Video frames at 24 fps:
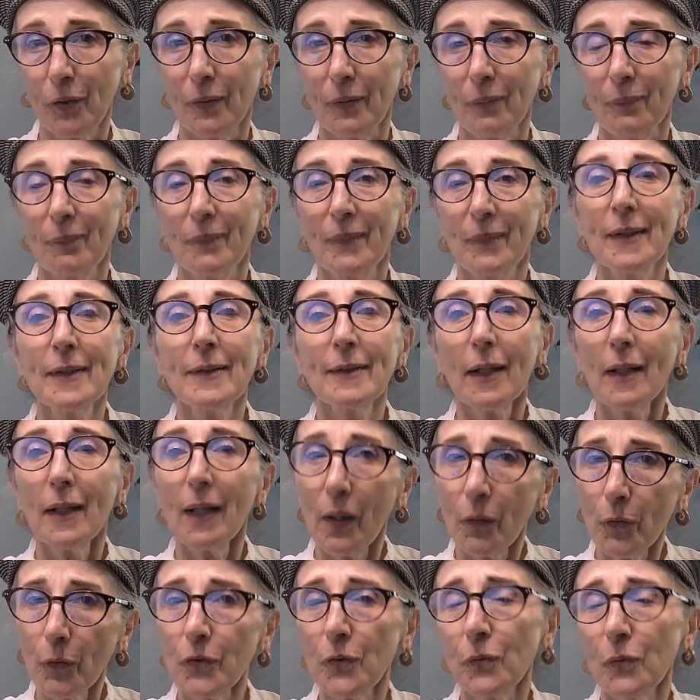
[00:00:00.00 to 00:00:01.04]
This
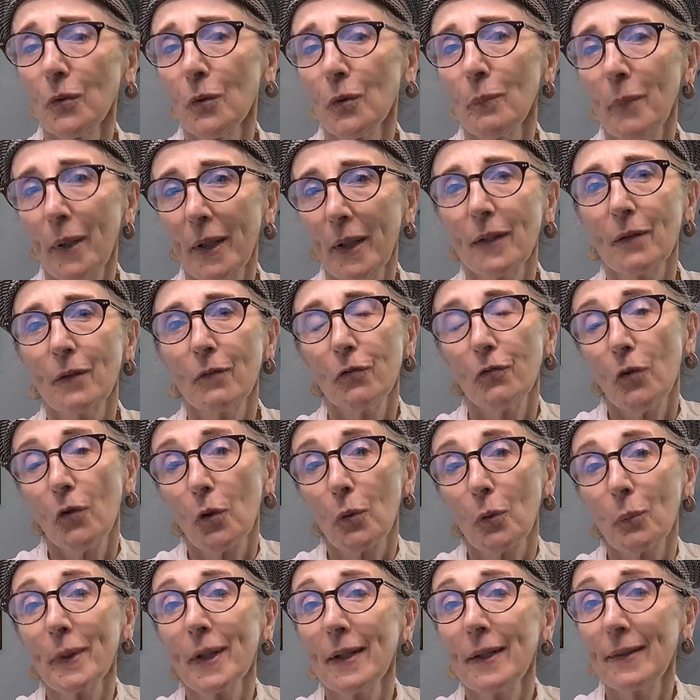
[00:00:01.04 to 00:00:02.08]
allows you to make informed
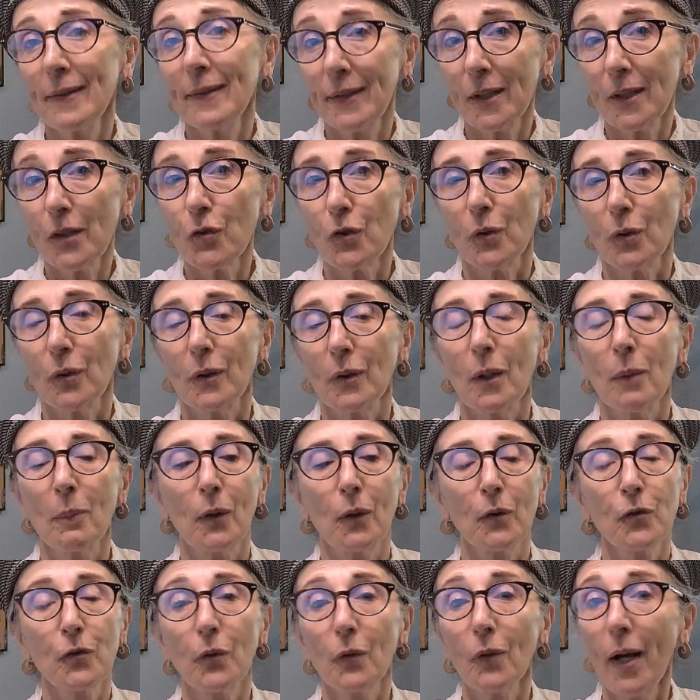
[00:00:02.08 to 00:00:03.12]
decisions about
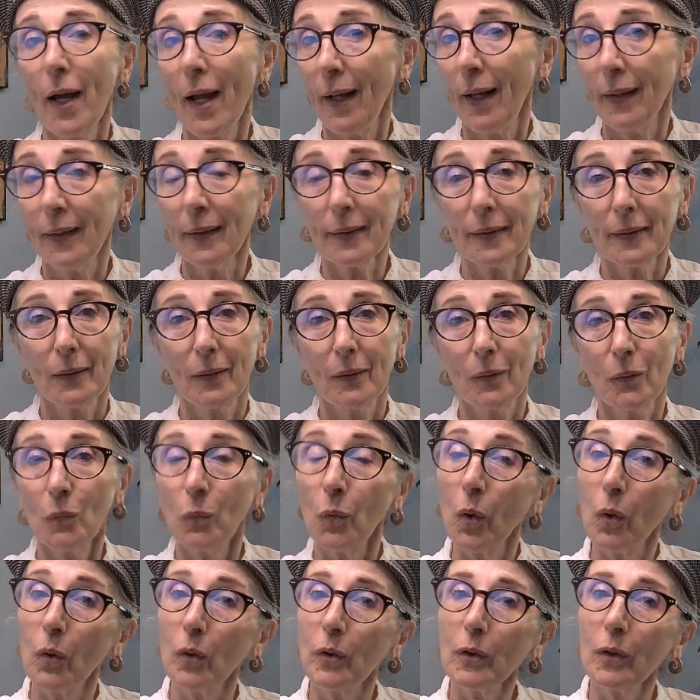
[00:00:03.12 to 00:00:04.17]
your health,
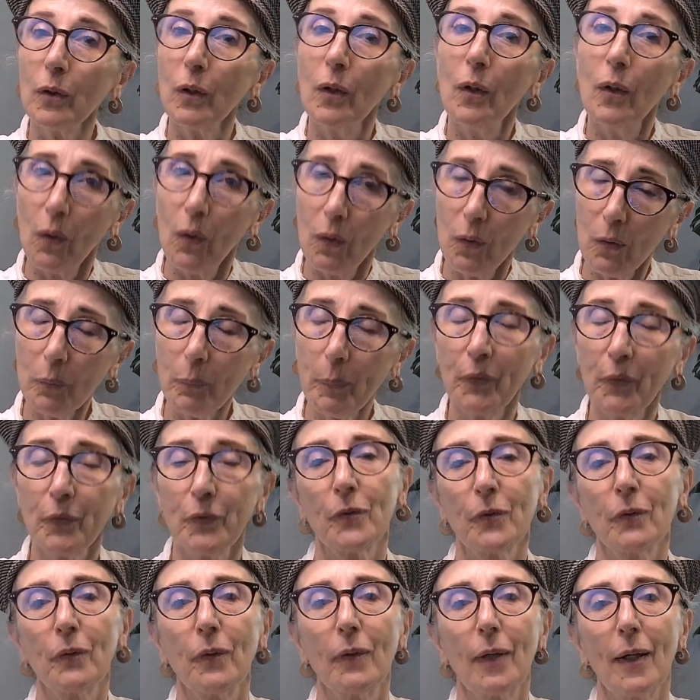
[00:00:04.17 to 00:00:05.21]
work, or personal
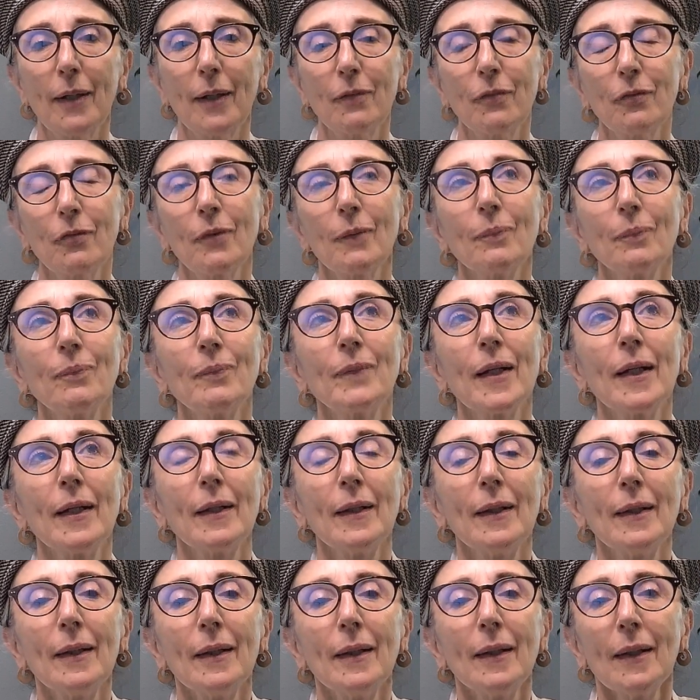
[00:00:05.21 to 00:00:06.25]
life.
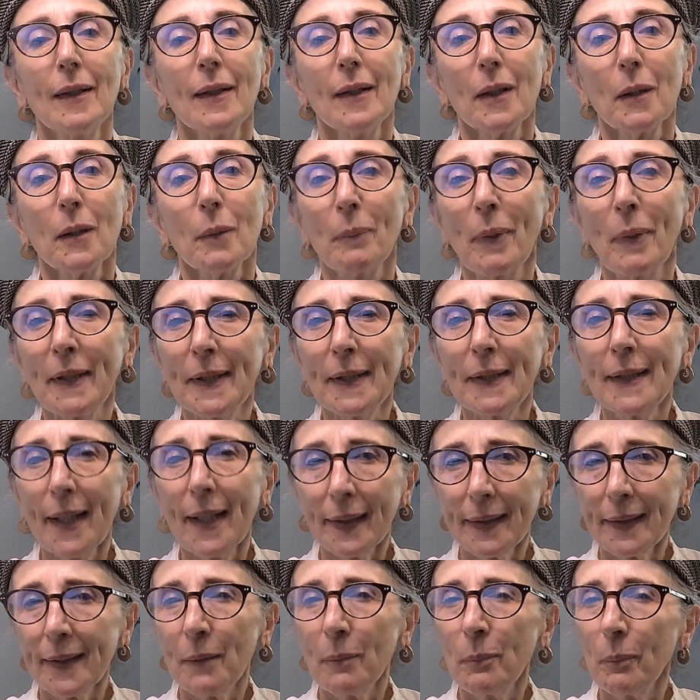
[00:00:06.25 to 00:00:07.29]
By
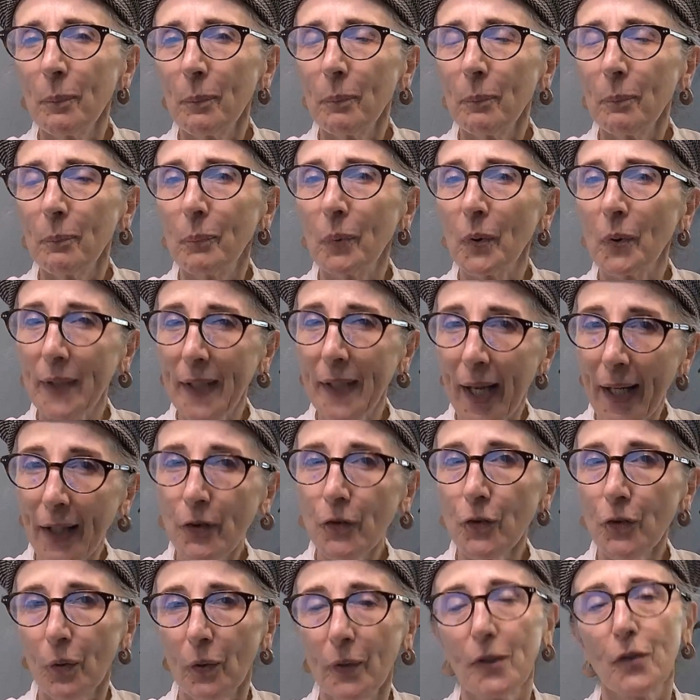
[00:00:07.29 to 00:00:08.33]
detecting
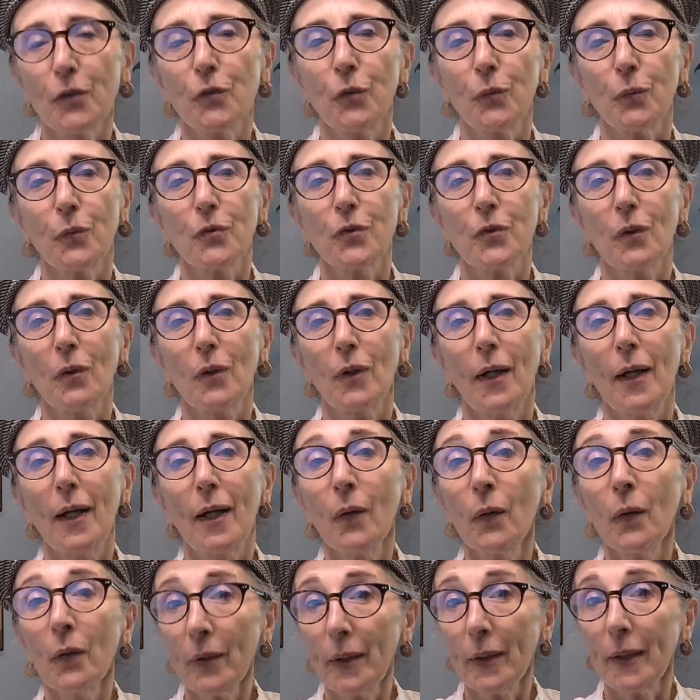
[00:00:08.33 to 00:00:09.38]
potential issues
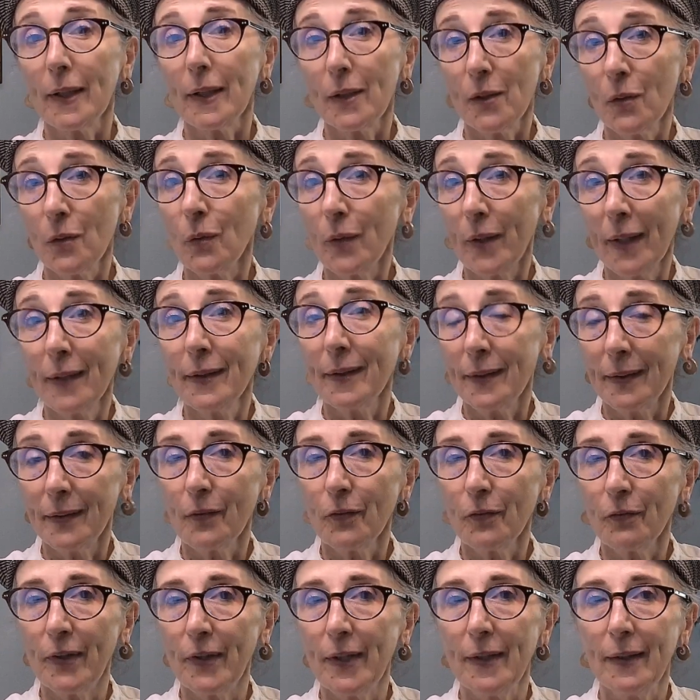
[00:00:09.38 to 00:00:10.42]
early, you can
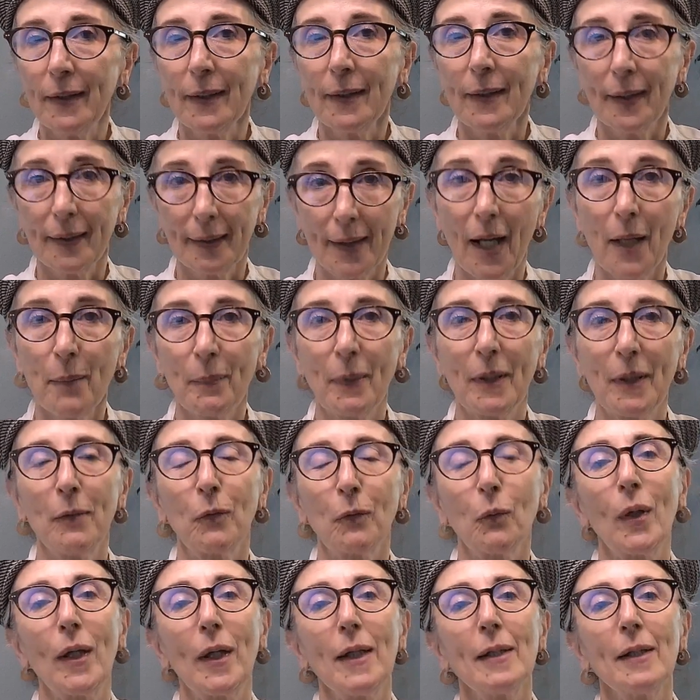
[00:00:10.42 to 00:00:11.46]
intervene in a timely
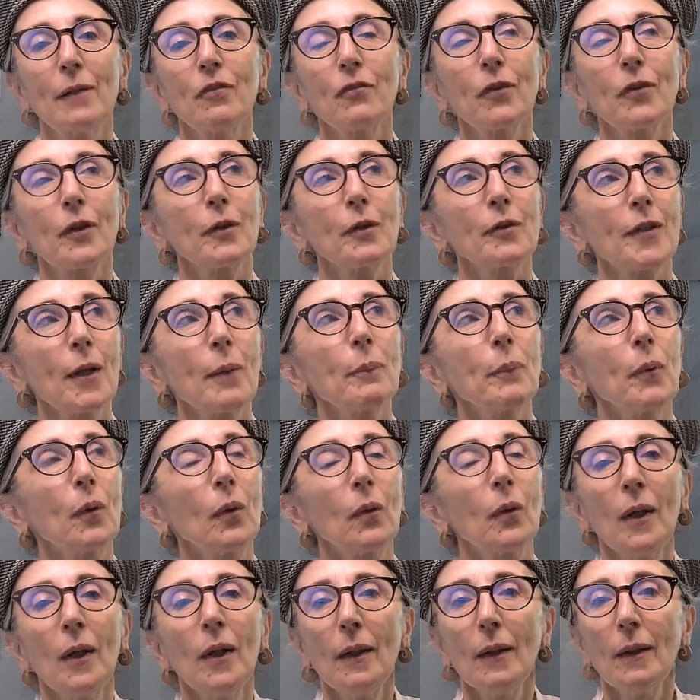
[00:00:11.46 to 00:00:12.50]
way. For example,
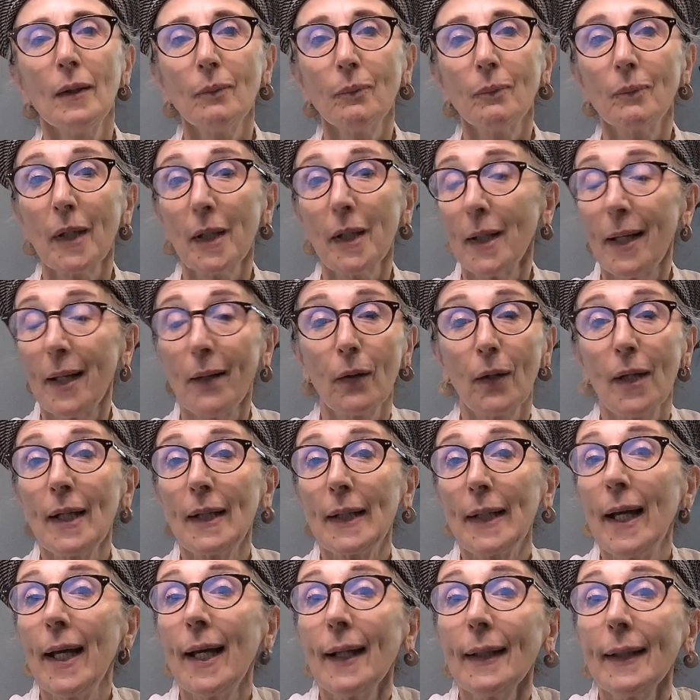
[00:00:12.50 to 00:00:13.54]
in
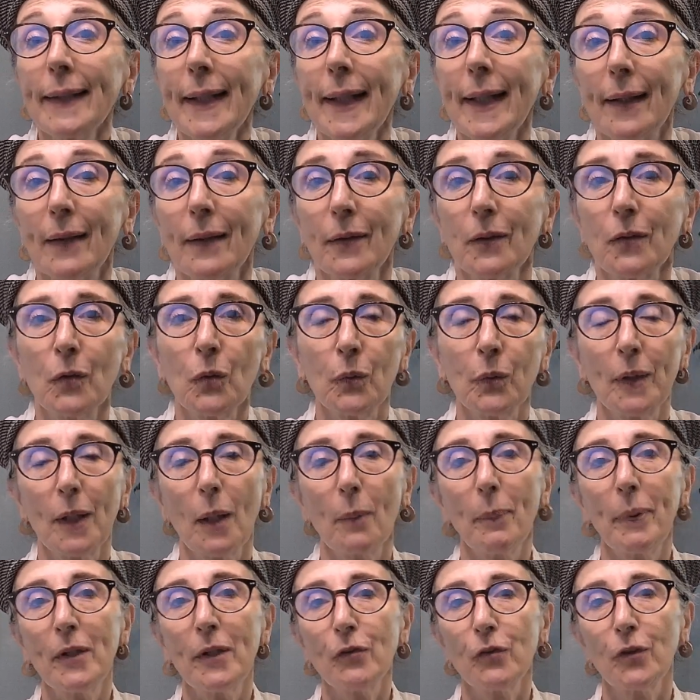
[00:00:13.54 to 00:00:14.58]
healthcare, knowing a
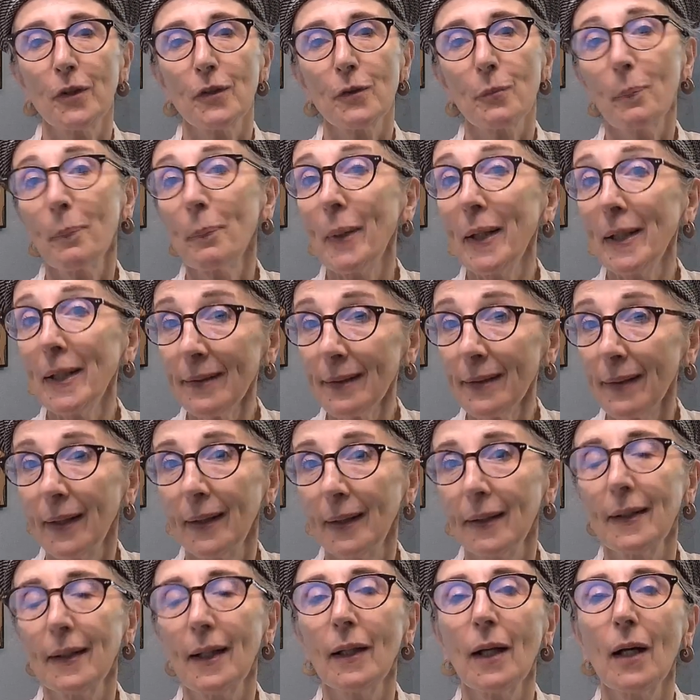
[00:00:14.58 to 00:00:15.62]
patient's baseline
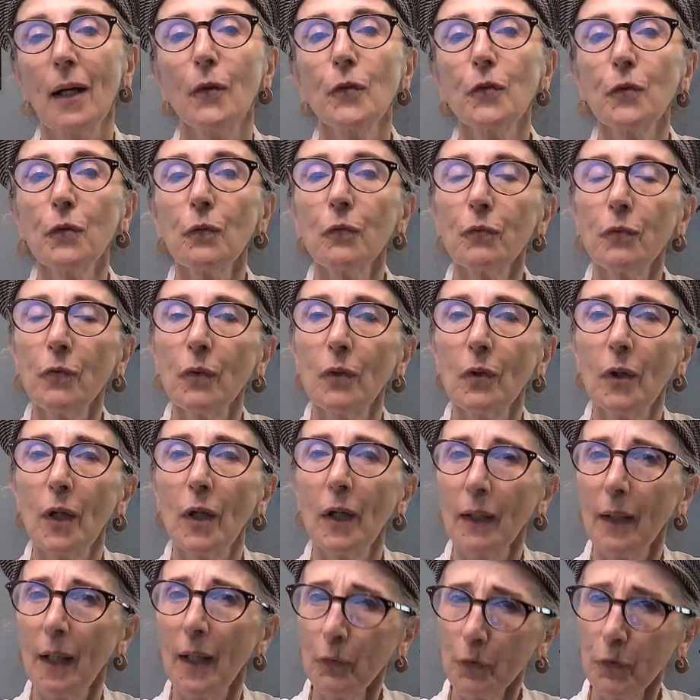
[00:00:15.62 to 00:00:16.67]
allows for
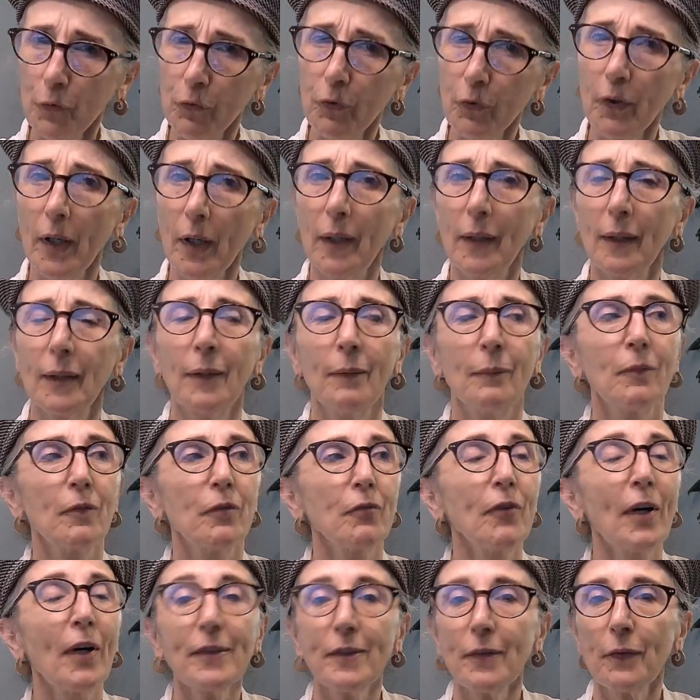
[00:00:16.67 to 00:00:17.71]
a
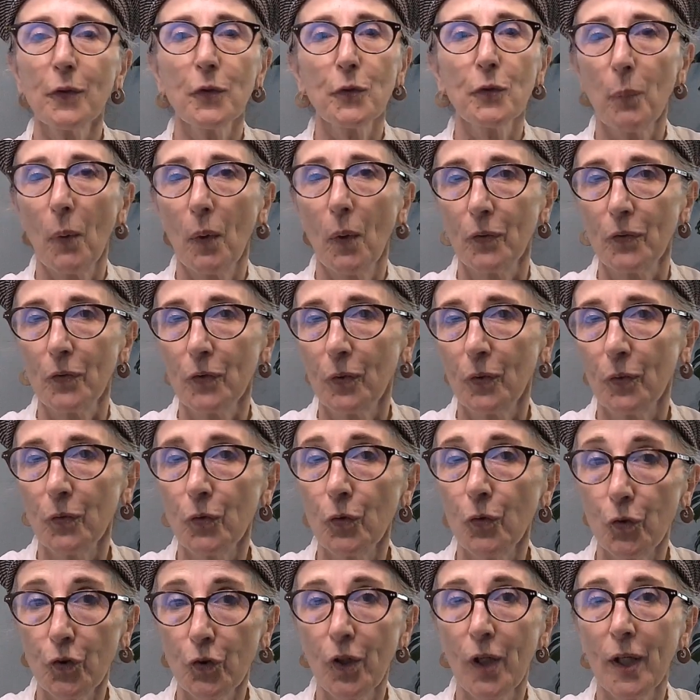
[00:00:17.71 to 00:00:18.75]
fast response to
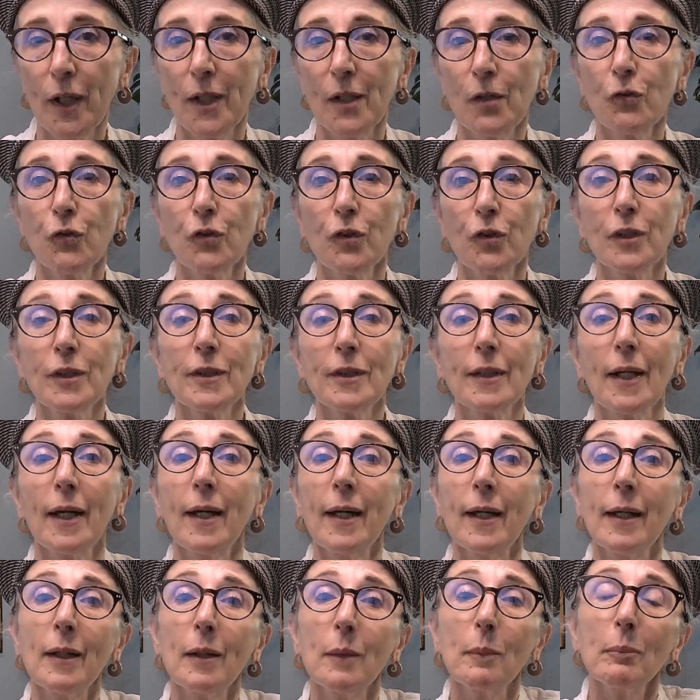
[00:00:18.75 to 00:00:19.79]
changes
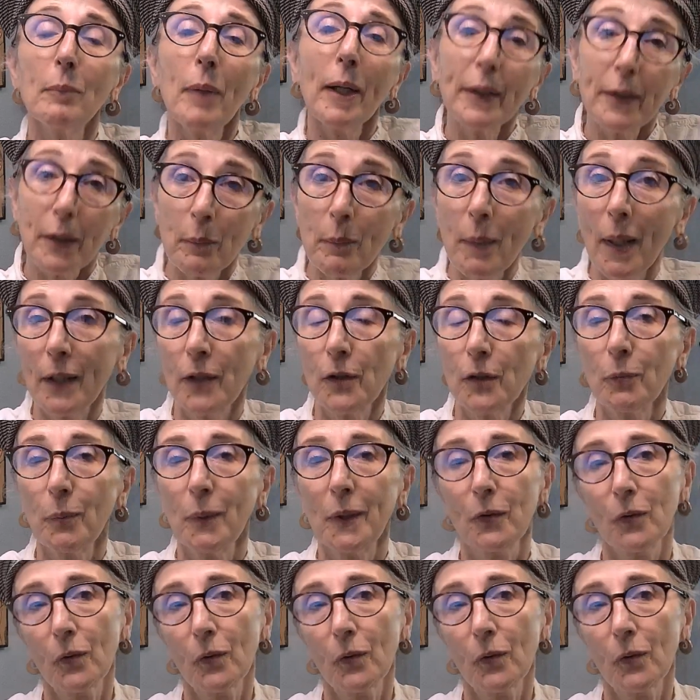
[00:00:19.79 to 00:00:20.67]
and better management of